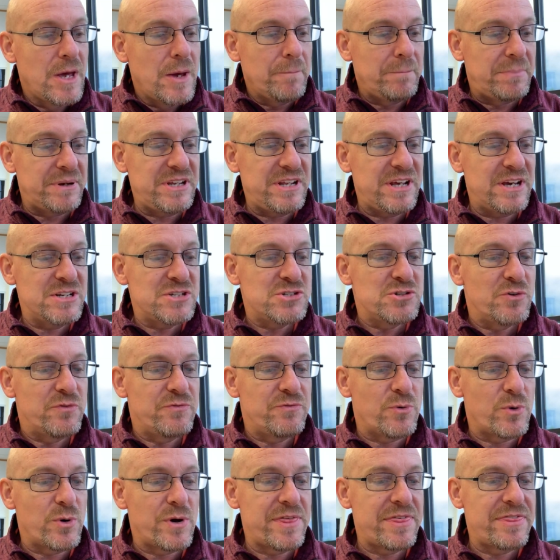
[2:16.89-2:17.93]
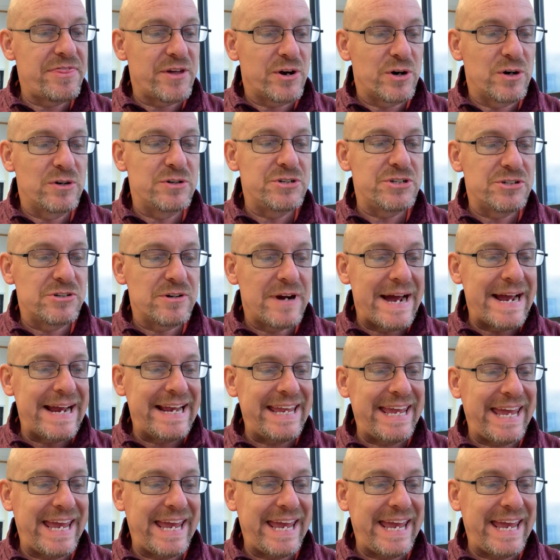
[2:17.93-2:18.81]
Potential for third strike